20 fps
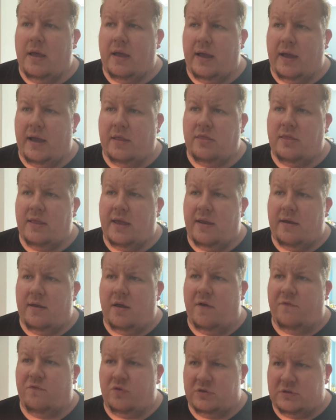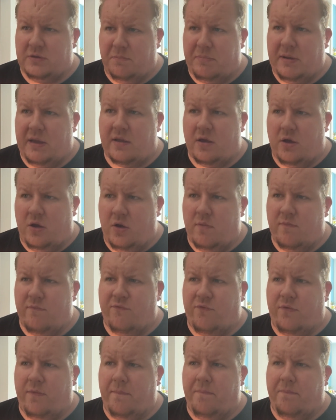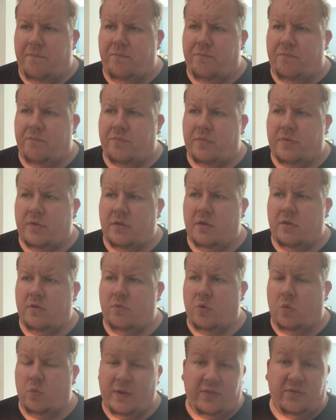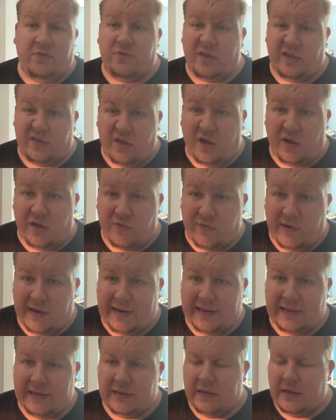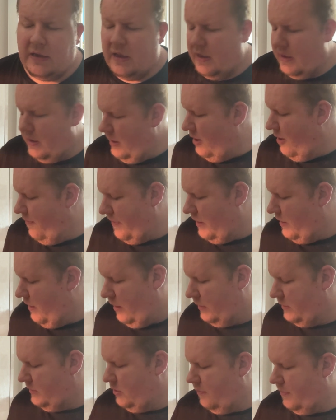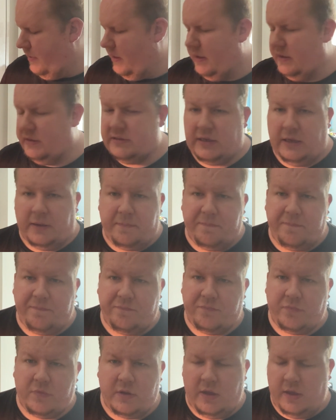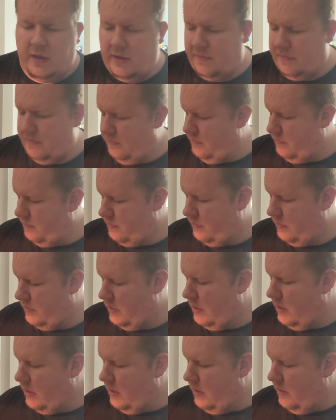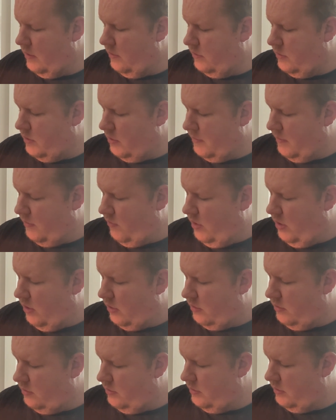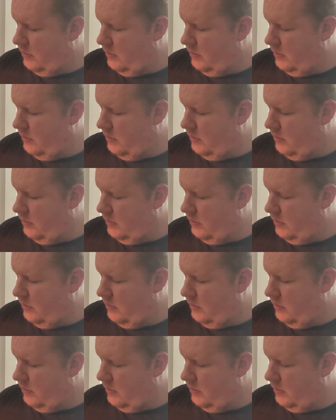And then afterwards I'm back at home from Wednesday night really. It'll be nice, it'll be easy. Don't get me wrong.